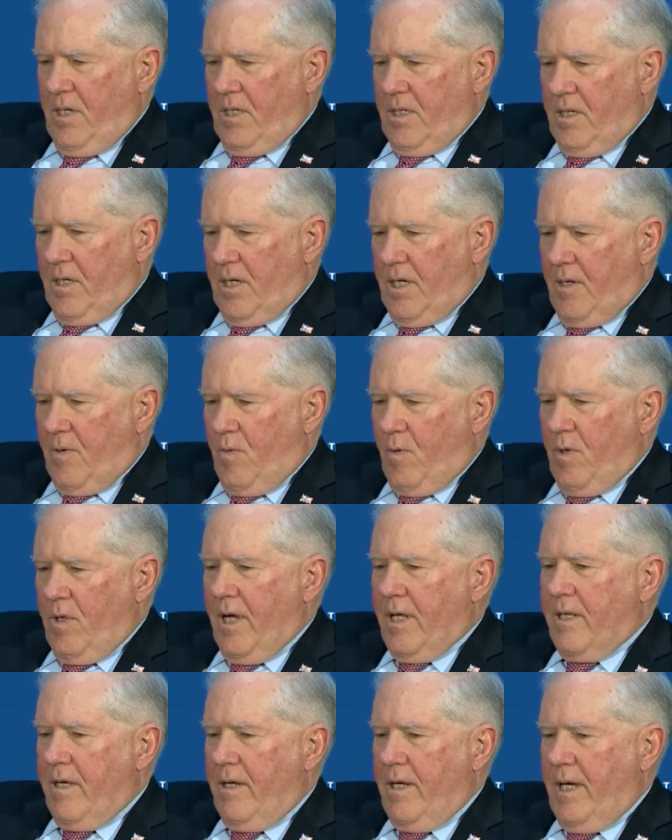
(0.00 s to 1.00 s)
we're
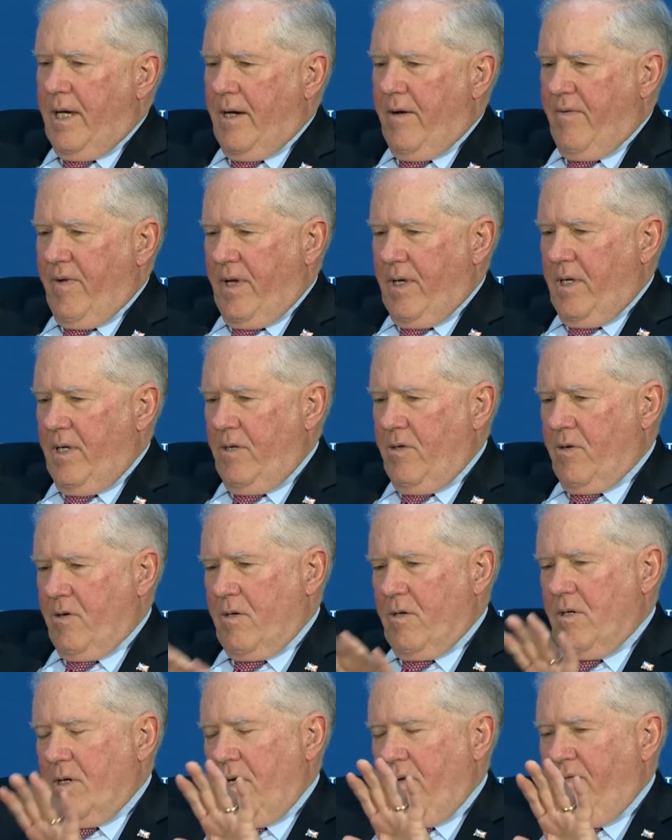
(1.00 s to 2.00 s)
likely to have
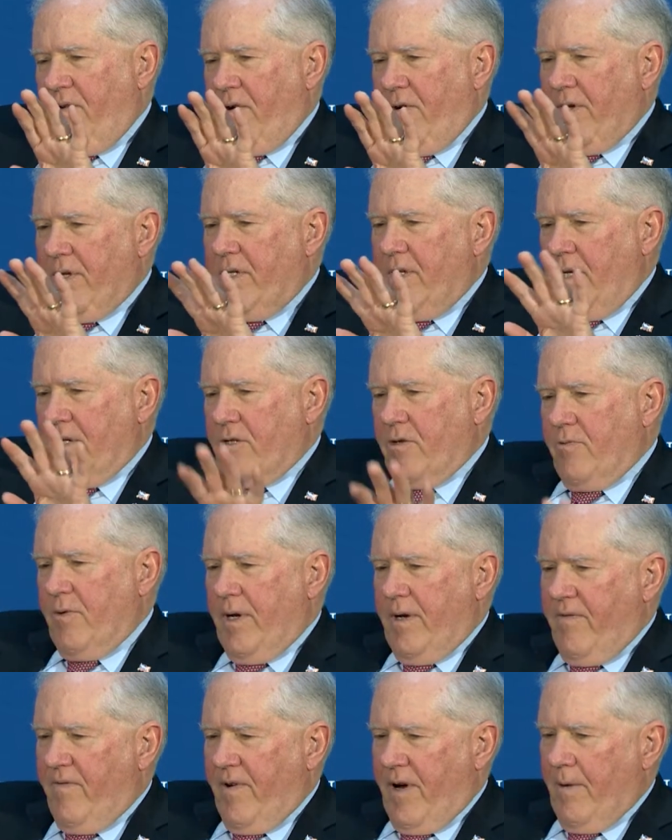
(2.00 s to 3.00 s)
either a very dense
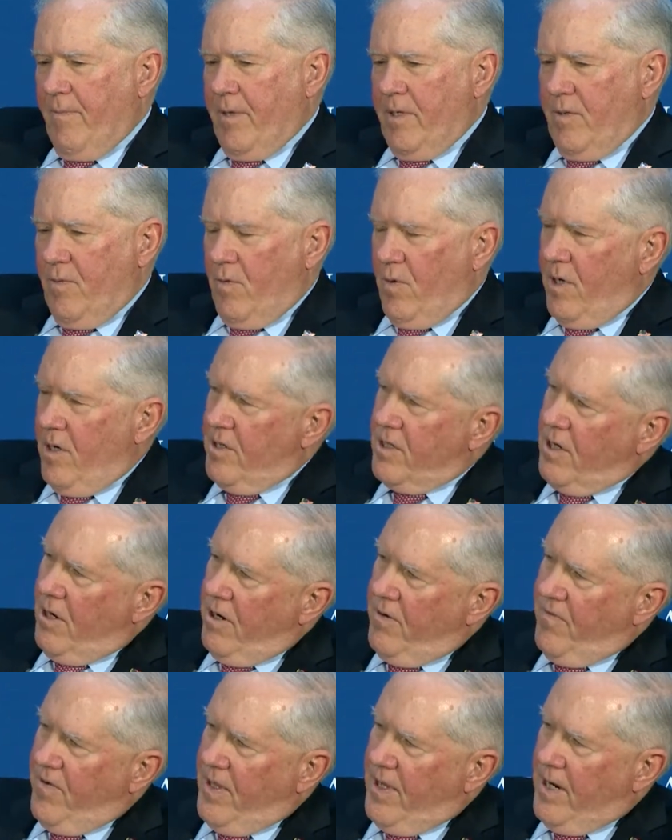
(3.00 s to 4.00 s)
threat environment where it's
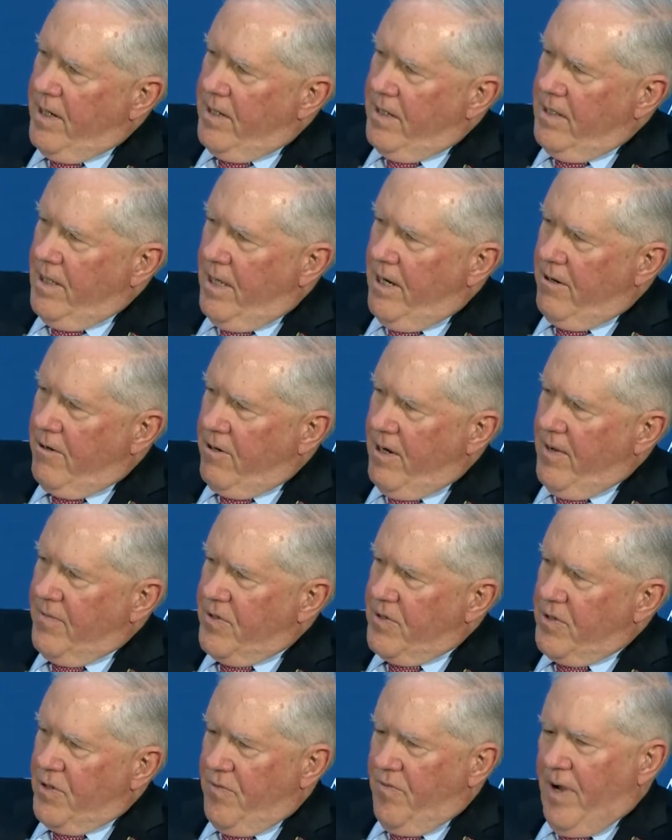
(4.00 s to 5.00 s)
hard for that aircraft
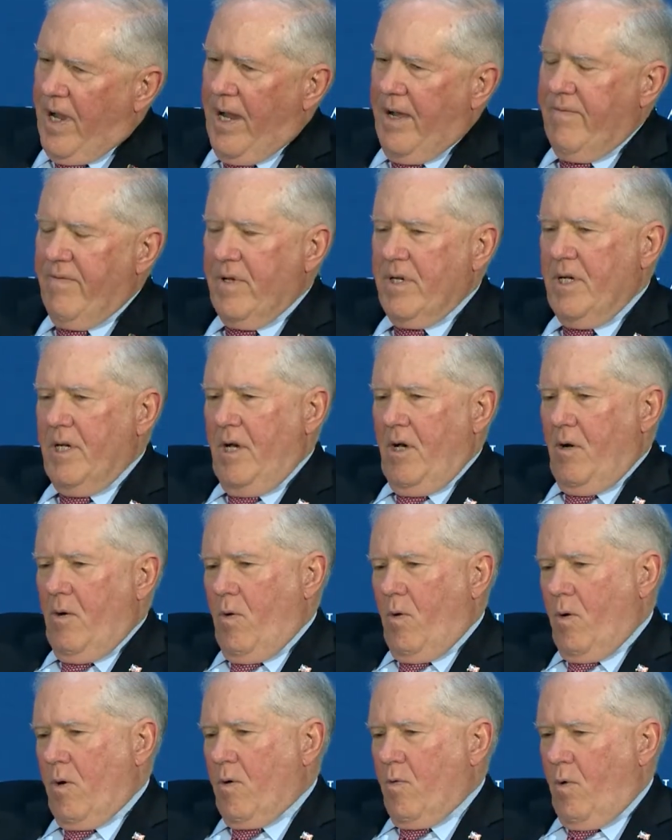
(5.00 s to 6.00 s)
to survive,
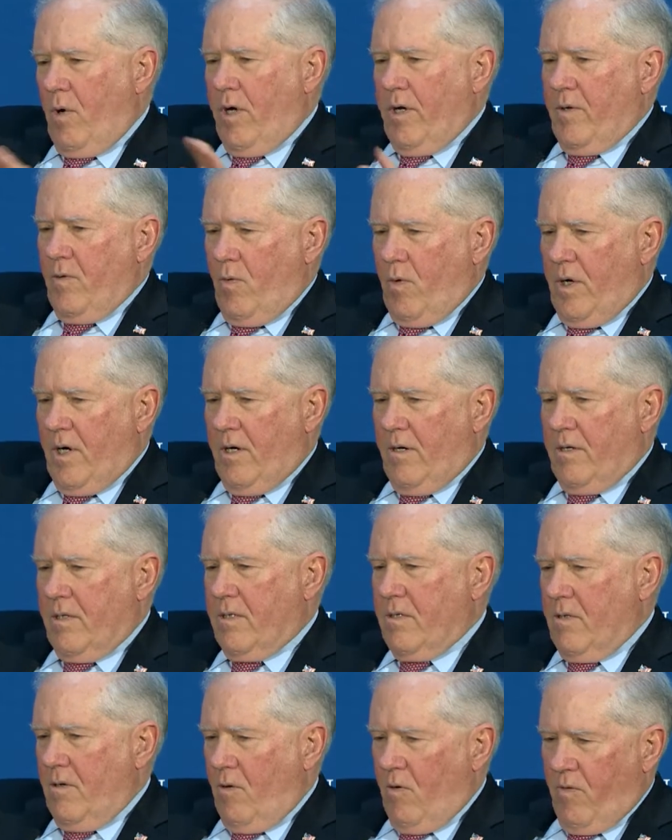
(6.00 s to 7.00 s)
or one where
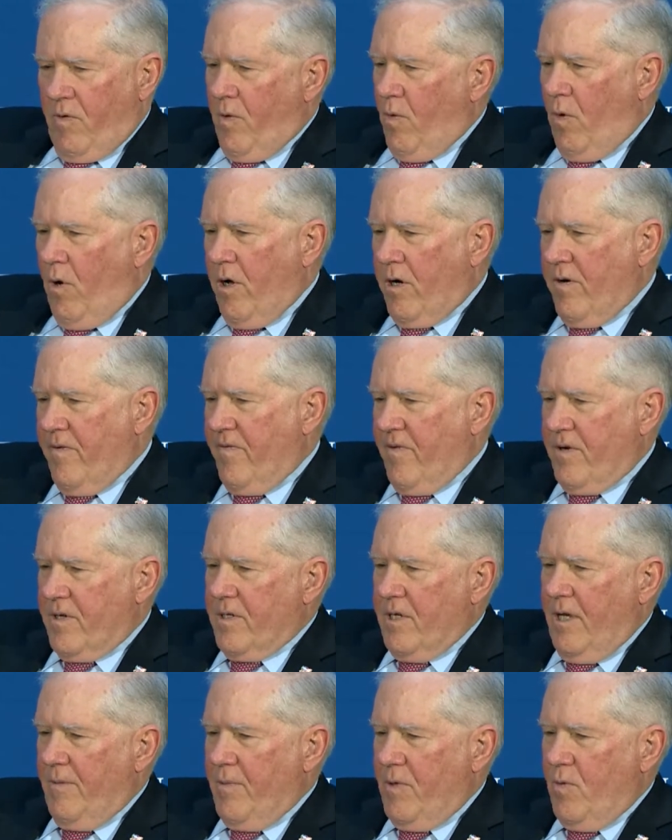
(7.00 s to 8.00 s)
it's over the water, for
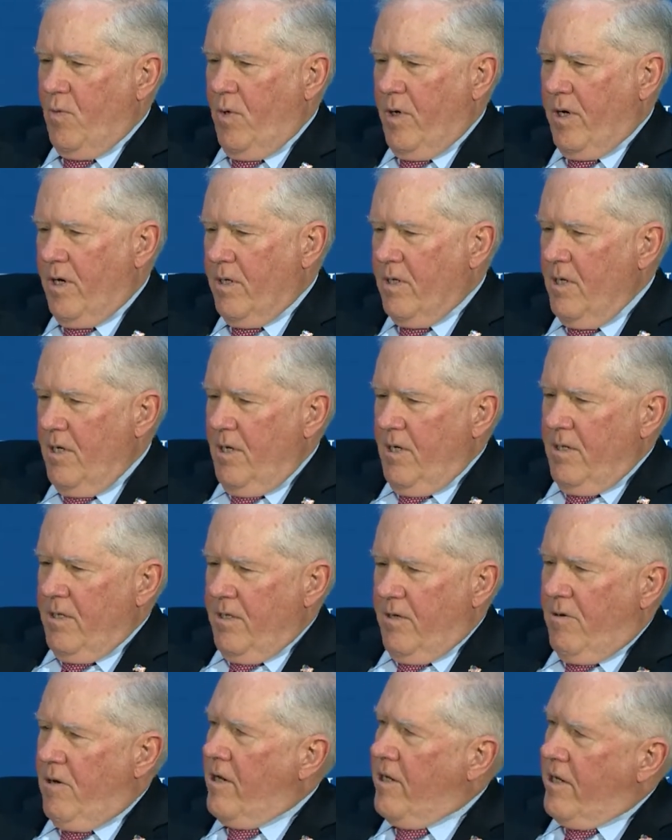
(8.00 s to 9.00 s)
example, where
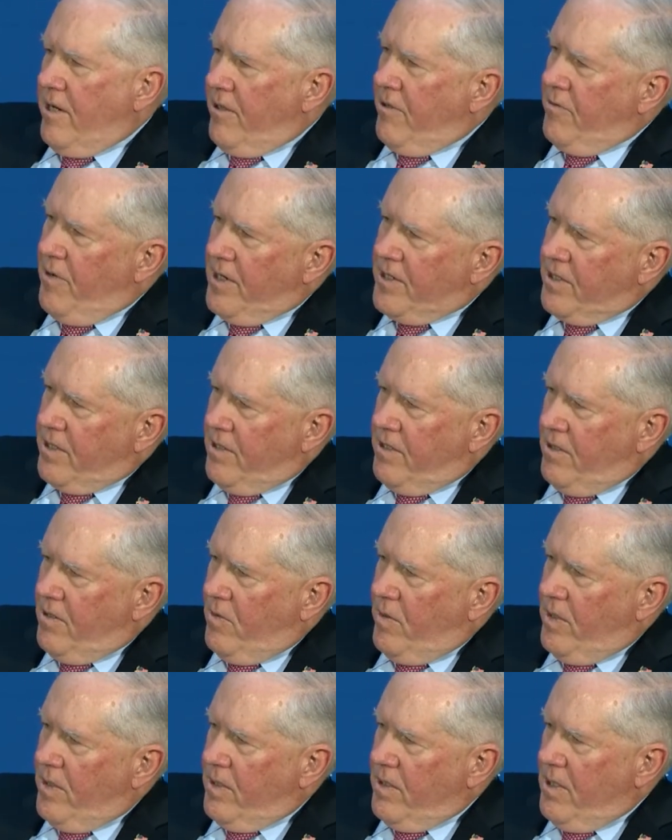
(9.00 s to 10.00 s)
there aren't any threats to
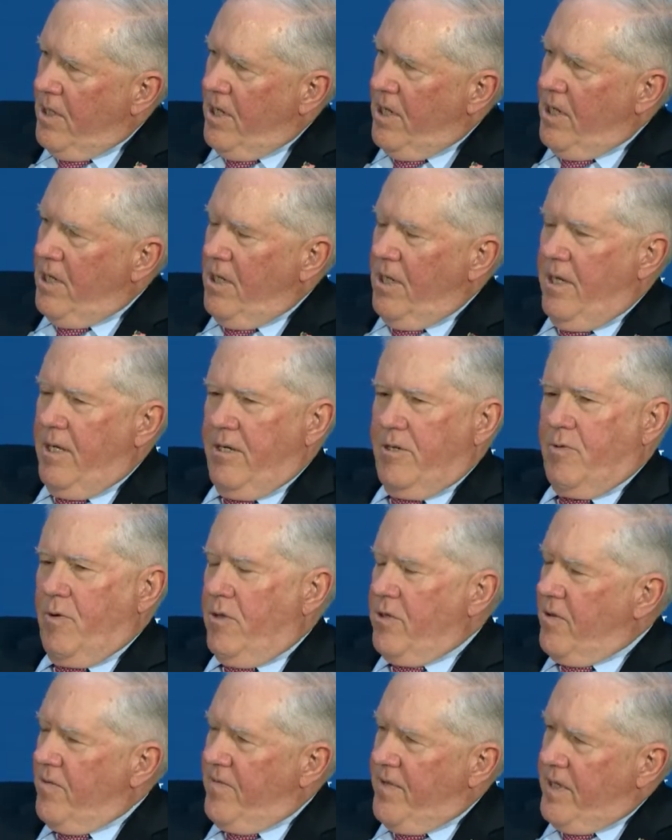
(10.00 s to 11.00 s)
deal with, and it's
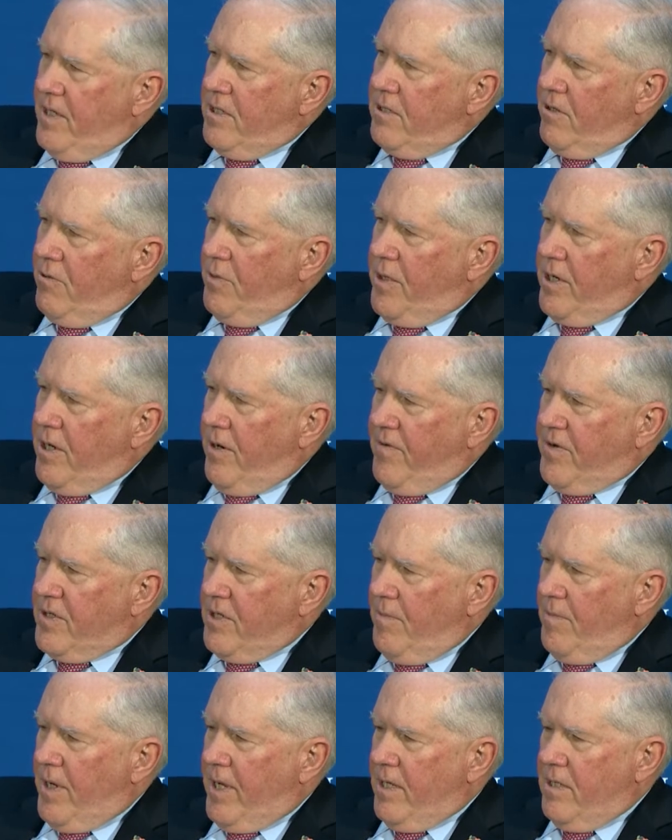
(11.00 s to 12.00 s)
relatively easy to recover
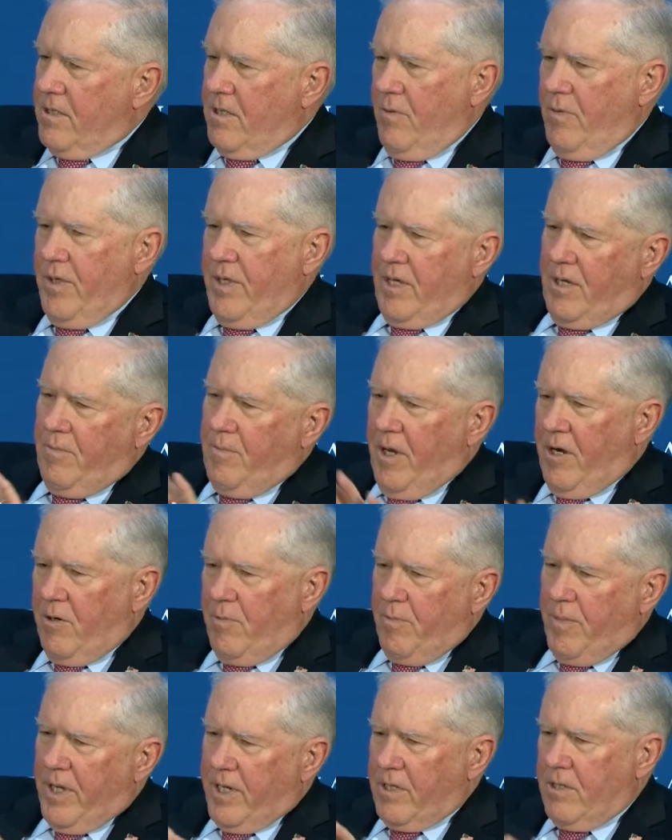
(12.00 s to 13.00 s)
somebody. So we think a better
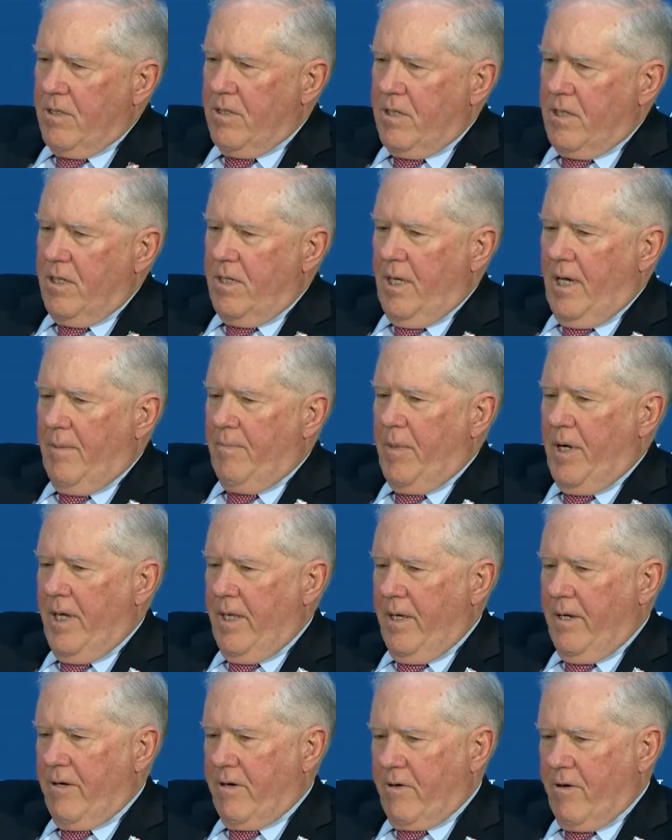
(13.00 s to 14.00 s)
mix is to not buy
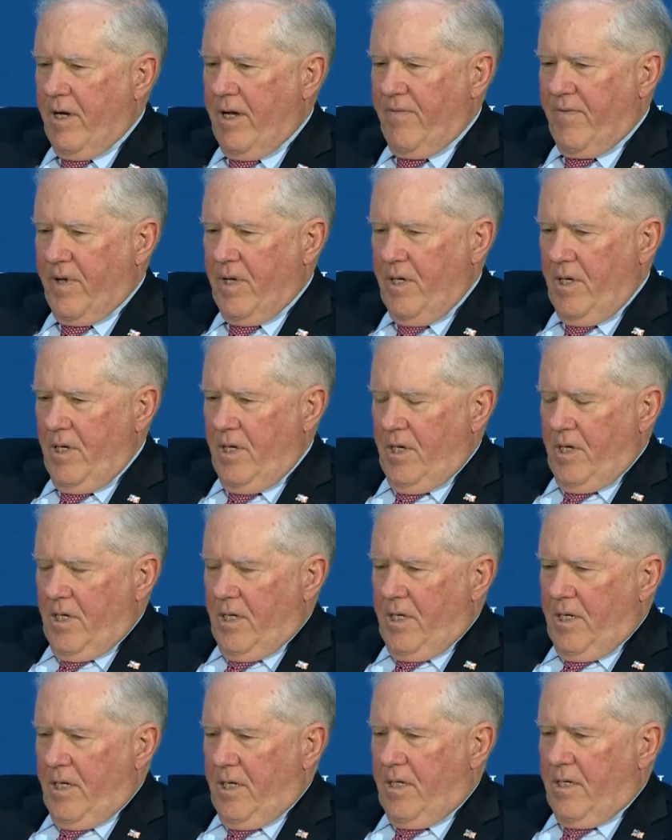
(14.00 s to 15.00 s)
that aircraft
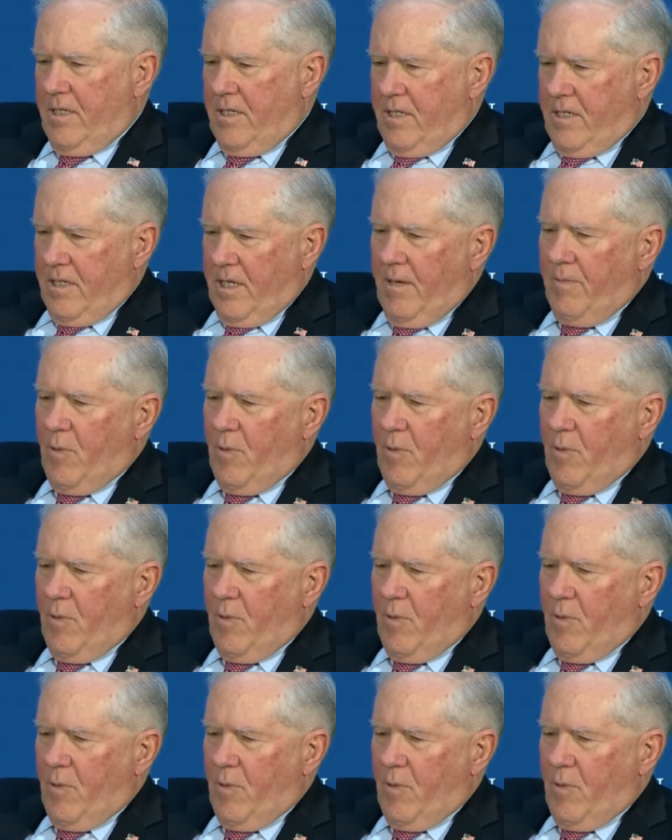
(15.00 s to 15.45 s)
in the same